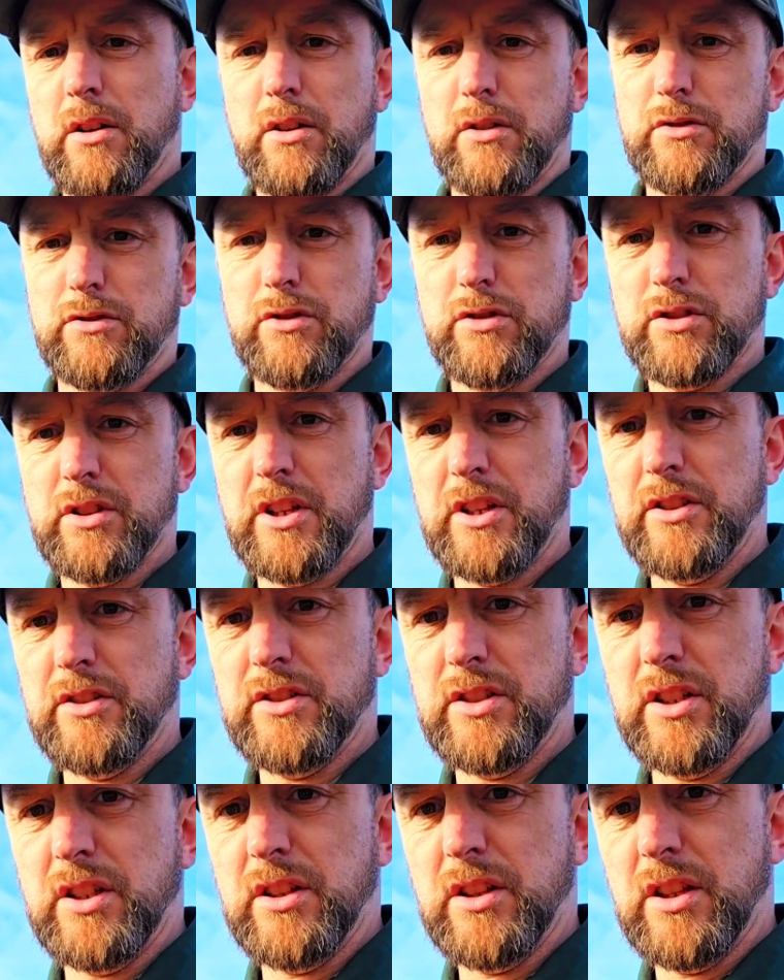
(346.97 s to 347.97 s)
I'll just let you
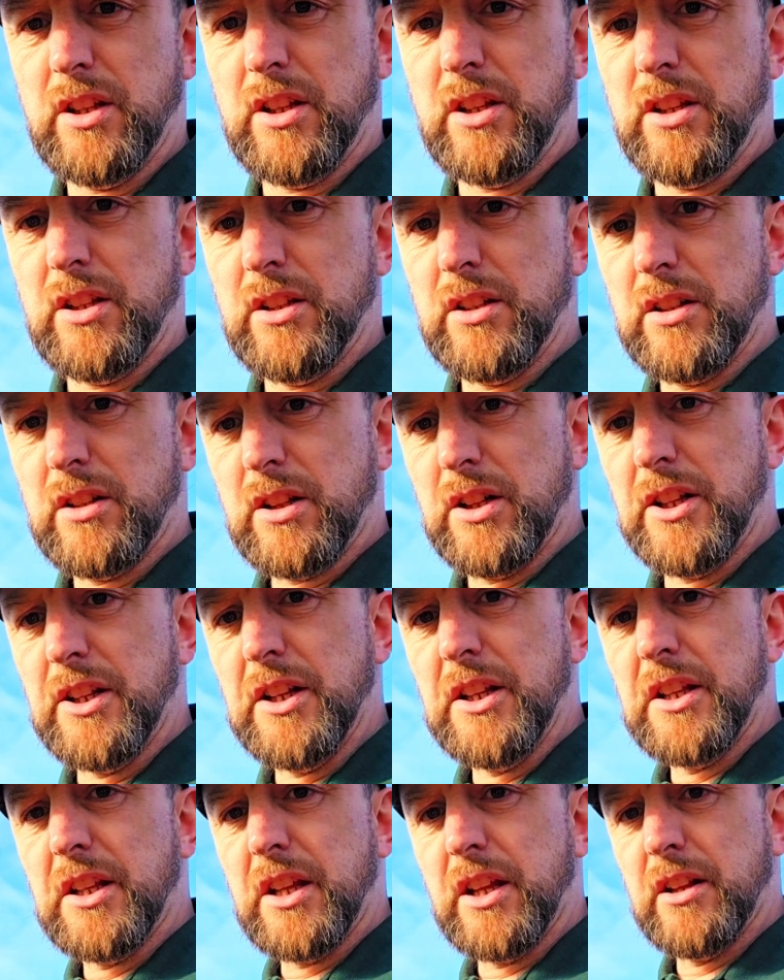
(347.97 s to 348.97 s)
see the
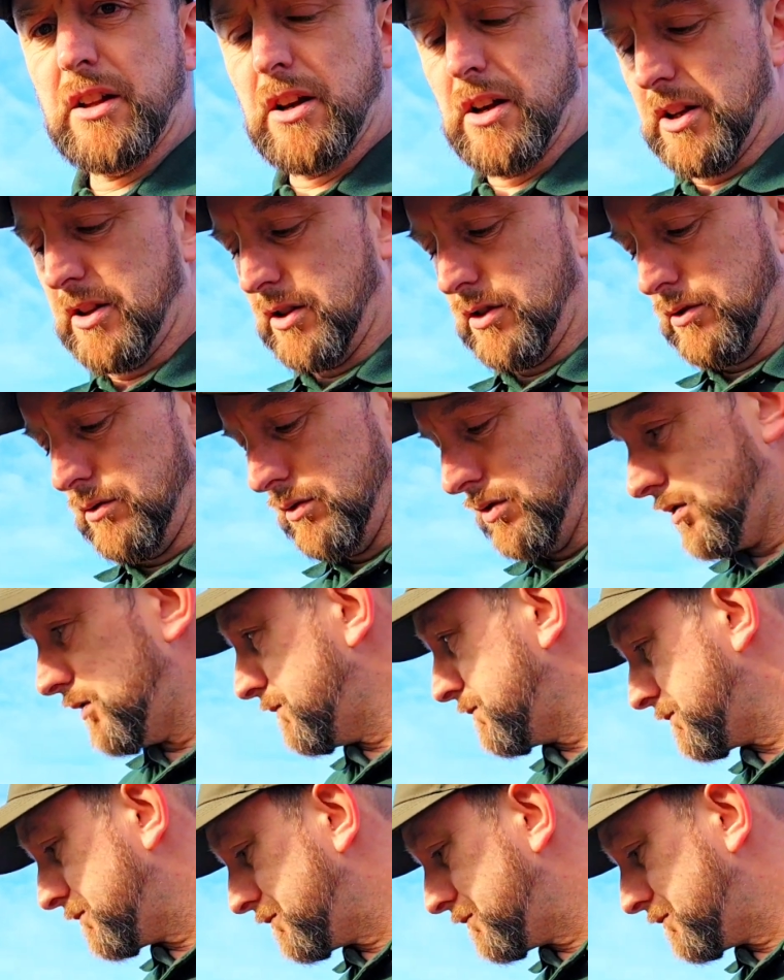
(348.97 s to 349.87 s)
cleaning kit that I use,